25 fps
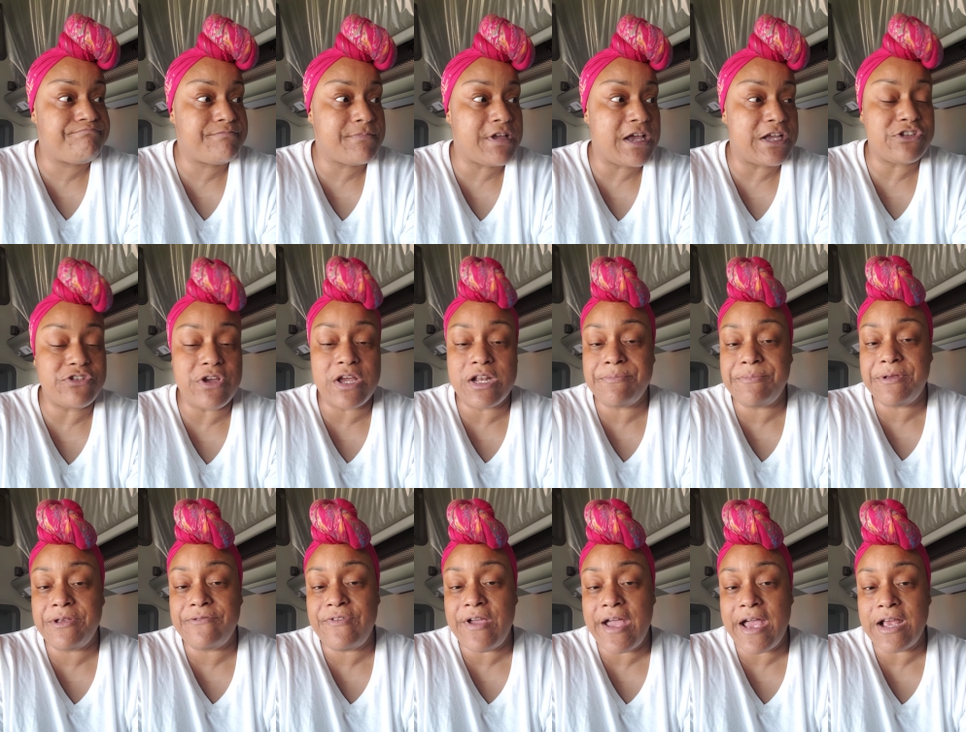I try to
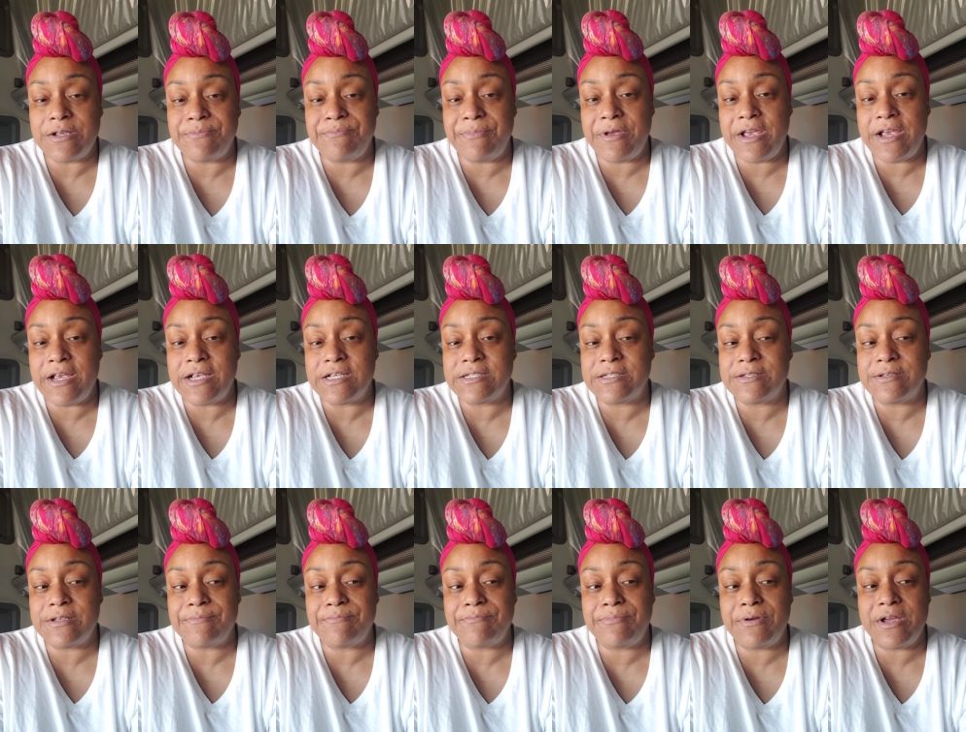be fact-based,
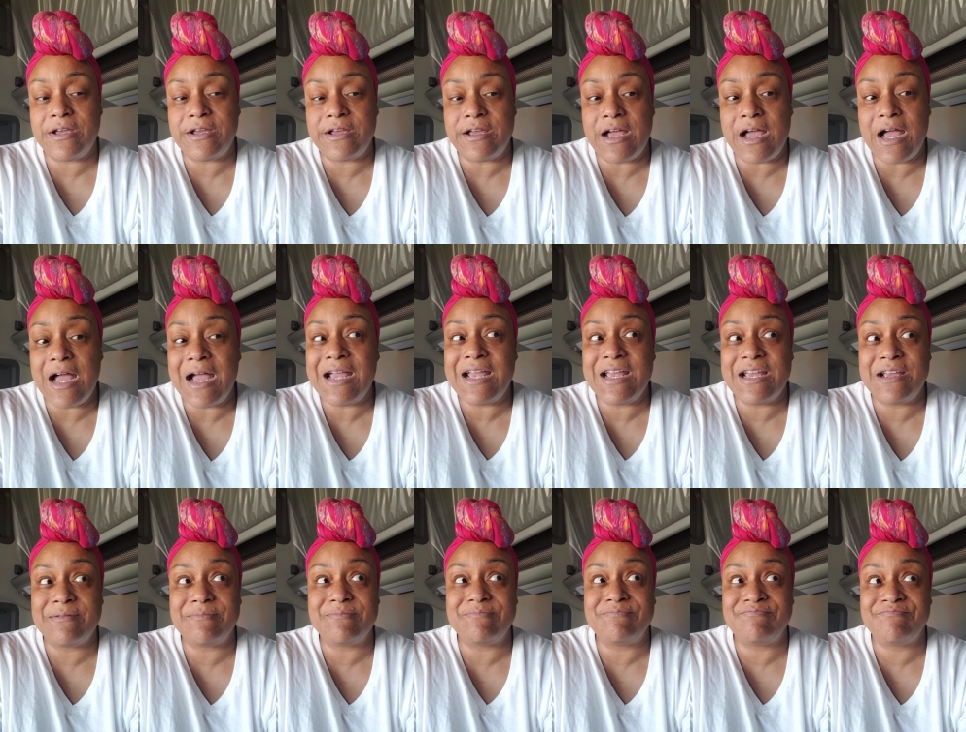but I
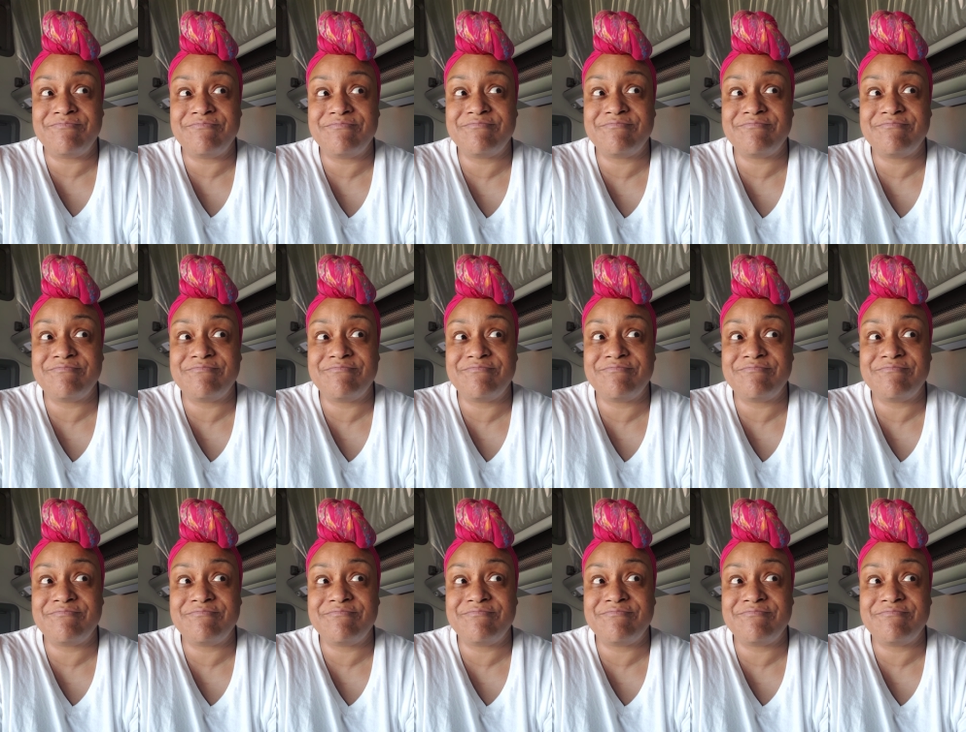am